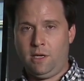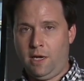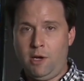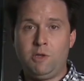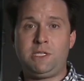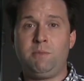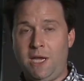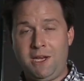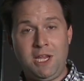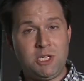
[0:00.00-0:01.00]
Uh, I know some
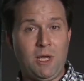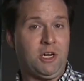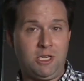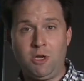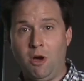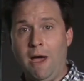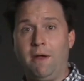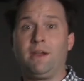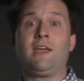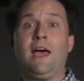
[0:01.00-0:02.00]
DITs will actually go
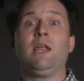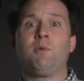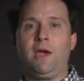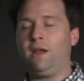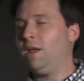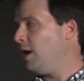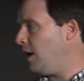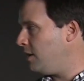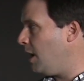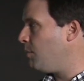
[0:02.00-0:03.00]
around and calibrate
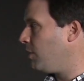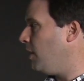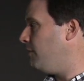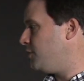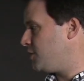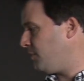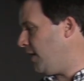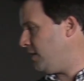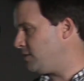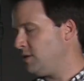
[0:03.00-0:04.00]
a number of
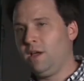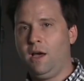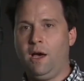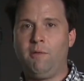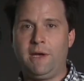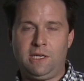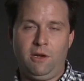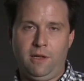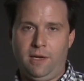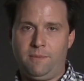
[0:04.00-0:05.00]
displays uh,
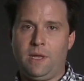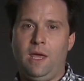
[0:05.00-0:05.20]
regularly.